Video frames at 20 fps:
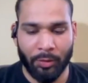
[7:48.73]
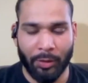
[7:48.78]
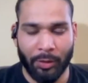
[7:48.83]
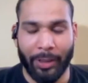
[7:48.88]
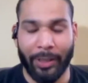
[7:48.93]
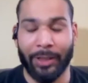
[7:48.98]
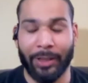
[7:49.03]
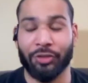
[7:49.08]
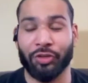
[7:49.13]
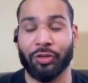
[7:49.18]

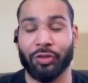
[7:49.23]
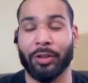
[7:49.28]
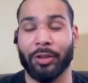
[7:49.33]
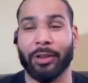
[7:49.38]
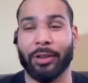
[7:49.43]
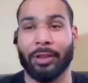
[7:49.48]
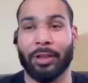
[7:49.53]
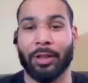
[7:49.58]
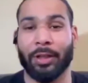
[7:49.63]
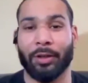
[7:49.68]

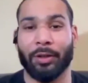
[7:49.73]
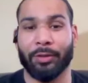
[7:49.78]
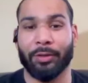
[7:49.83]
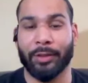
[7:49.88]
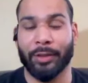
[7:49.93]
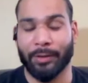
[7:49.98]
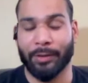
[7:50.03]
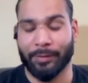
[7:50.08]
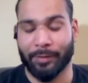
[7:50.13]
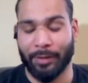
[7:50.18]
Actually,
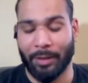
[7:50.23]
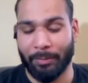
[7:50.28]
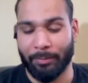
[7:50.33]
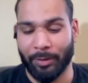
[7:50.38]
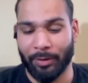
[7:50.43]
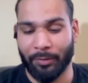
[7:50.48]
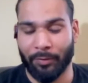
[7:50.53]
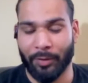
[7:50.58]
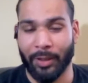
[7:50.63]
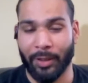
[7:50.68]
yeah, Sam,
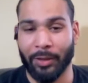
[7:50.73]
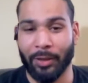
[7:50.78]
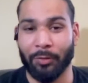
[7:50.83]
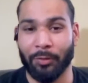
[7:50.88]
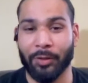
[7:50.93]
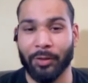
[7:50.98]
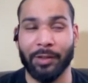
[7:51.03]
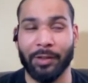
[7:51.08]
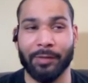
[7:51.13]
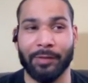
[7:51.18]
like right now,
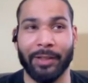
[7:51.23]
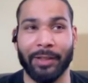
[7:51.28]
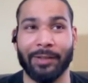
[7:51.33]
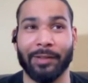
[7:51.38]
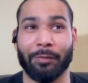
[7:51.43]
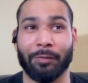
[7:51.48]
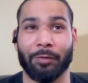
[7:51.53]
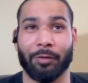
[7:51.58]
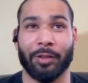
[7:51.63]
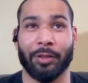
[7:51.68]
these days,
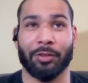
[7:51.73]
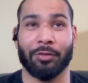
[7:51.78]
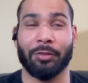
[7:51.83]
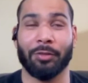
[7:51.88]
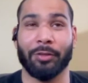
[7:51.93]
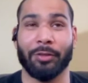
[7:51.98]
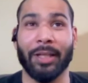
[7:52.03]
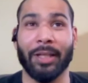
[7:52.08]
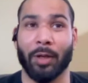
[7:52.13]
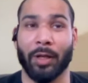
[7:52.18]
I was
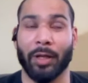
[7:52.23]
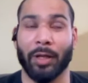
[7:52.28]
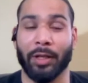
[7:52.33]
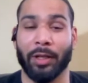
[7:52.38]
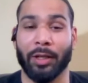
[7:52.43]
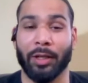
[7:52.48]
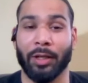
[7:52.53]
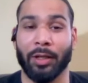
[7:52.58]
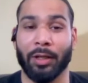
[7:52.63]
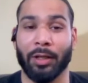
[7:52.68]
actually thinking,
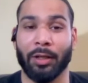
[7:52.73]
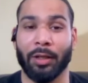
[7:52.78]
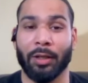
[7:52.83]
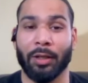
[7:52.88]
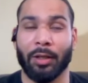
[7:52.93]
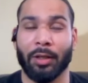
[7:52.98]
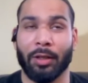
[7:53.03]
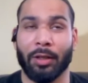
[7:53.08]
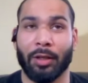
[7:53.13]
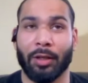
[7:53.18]
like,
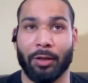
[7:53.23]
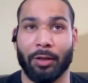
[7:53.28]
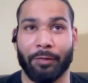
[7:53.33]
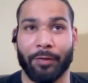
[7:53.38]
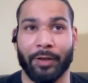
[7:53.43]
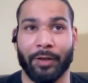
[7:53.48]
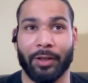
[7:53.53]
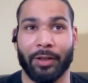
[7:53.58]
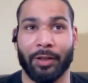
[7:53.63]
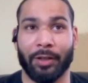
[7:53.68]
why,
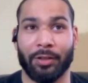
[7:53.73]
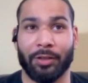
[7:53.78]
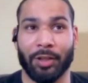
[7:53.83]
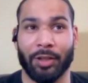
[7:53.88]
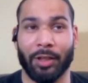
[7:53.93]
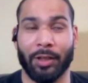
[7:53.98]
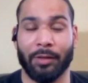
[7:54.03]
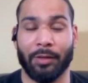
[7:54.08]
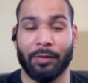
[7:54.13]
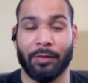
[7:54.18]
if
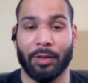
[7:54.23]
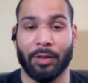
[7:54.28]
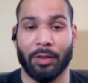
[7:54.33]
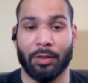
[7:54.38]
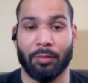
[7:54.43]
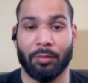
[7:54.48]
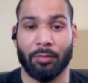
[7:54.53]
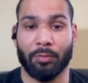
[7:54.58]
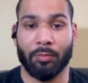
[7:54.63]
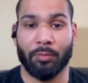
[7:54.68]
I get a
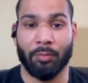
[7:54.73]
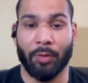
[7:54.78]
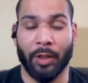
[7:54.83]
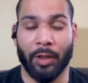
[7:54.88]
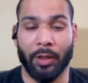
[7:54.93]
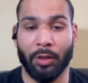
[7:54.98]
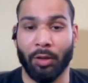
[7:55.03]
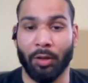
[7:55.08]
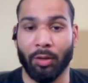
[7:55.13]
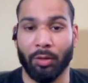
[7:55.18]
chance, that
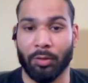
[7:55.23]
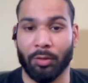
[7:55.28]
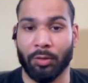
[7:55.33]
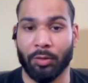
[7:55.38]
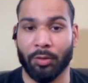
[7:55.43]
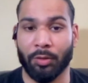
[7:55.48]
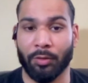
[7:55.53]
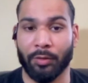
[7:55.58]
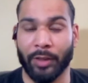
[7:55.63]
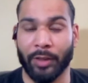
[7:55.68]
why
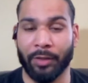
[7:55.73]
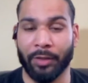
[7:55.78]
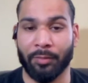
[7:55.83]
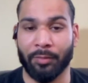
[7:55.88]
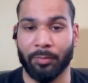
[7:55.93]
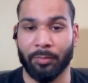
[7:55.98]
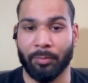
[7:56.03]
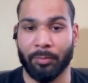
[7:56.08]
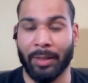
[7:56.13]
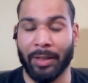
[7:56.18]
not? Because
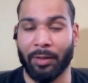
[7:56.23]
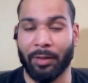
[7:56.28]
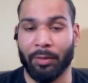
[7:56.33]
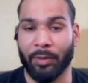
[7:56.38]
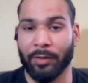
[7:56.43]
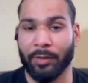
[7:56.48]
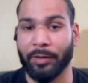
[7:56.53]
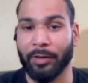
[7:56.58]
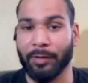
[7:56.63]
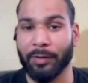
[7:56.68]
my
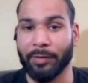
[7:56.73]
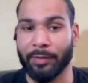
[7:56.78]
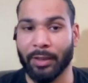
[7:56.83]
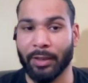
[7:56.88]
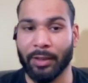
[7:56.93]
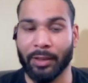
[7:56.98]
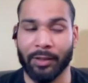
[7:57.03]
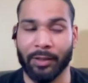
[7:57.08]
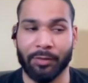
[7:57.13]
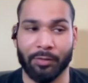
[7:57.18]
wrestling
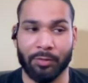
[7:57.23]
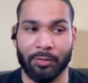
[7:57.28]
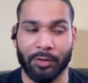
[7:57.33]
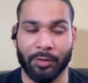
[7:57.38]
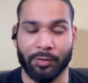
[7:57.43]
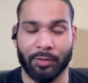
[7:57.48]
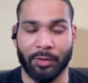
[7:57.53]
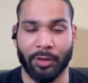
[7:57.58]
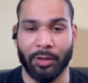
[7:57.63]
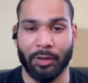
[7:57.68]
style, I
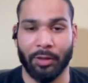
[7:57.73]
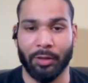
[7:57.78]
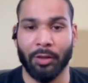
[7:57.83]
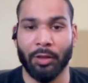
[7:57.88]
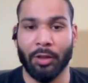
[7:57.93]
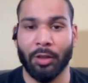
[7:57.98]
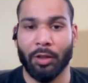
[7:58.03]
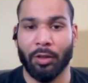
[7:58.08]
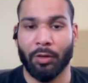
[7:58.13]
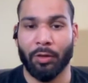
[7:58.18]
just kind of
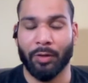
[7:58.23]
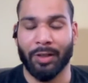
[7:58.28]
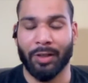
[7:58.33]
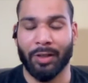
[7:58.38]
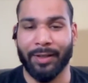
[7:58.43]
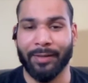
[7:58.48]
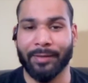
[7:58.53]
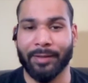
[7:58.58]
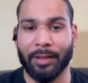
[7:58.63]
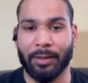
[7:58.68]

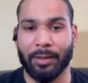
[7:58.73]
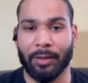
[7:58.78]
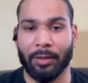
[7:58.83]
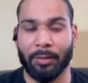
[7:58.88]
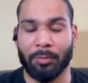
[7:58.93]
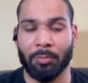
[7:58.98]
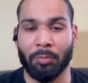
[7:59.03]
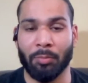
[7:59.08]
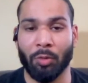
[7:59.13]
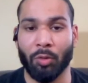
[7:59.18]
realized that,
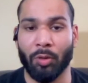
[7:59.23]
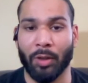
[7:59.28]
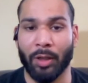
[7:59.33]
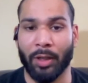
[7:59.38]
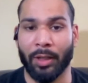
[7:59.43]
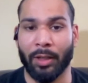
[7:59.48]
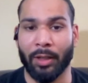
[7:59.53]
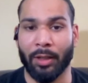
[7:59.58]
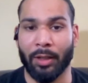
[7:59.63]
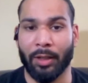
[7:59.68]
like,
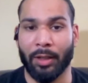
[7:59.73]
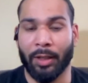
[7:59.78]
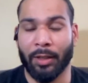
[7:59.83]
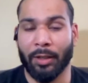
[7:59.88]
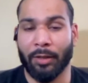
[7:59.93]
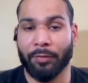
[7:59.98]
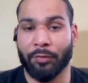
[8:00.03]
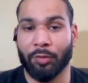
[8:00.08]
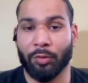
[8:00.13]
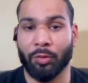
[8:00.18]
I
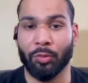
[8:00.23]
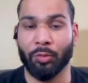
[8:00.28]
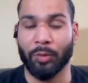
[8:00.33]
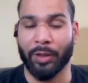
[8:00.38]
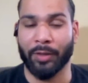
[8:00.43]
love to do